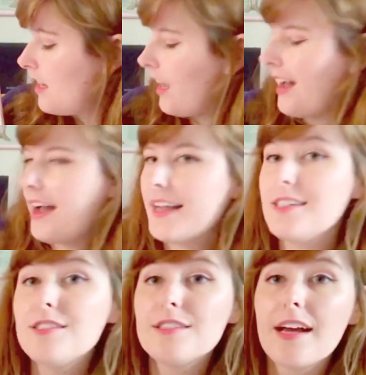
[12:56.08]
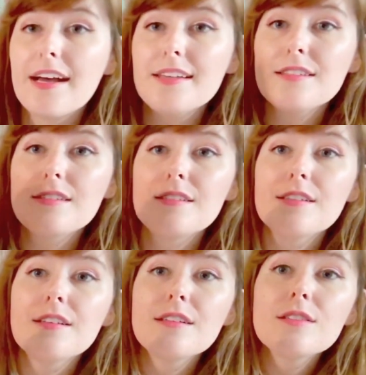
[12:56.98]
I just
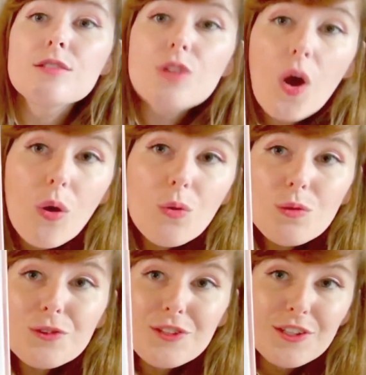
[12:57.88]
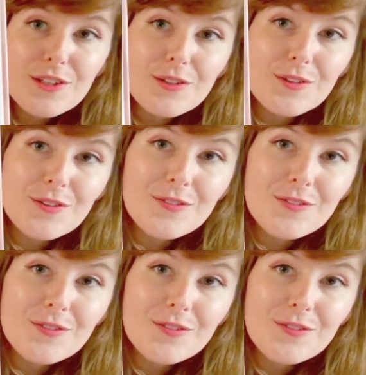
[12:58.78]
told you.